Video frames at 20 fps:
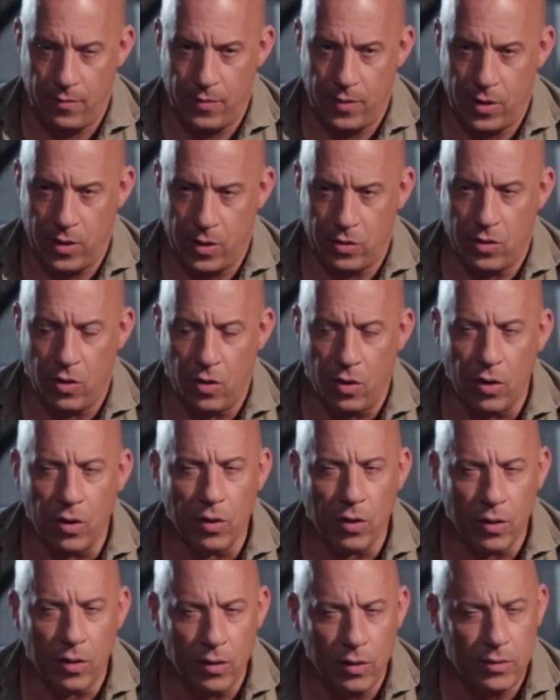the
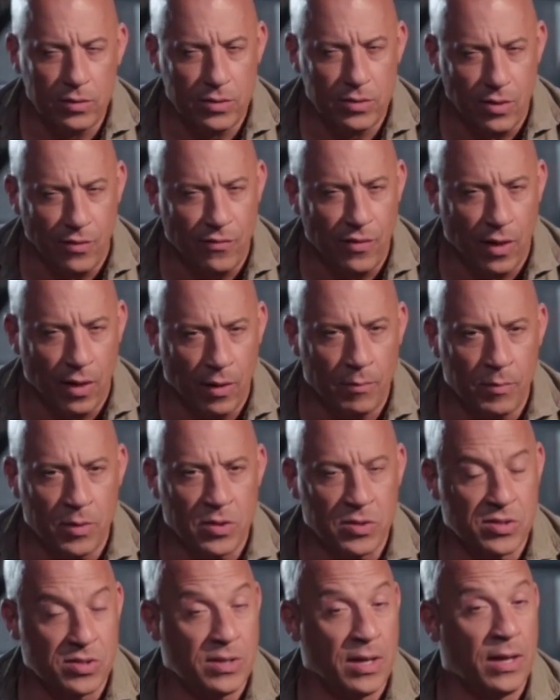early development
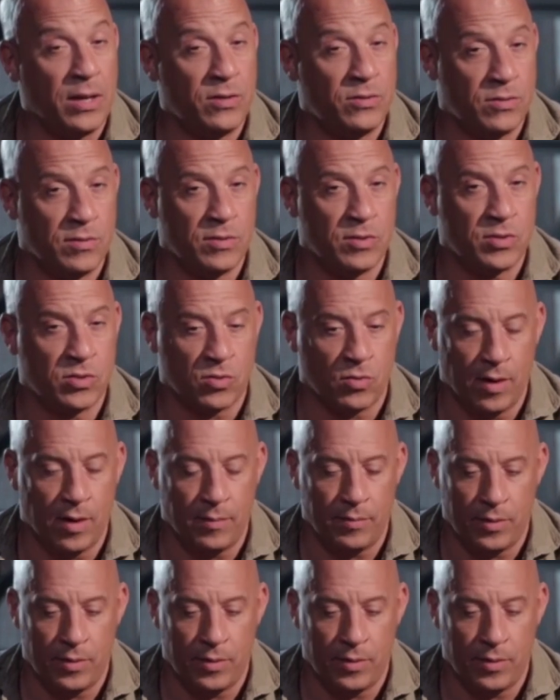stage of the script,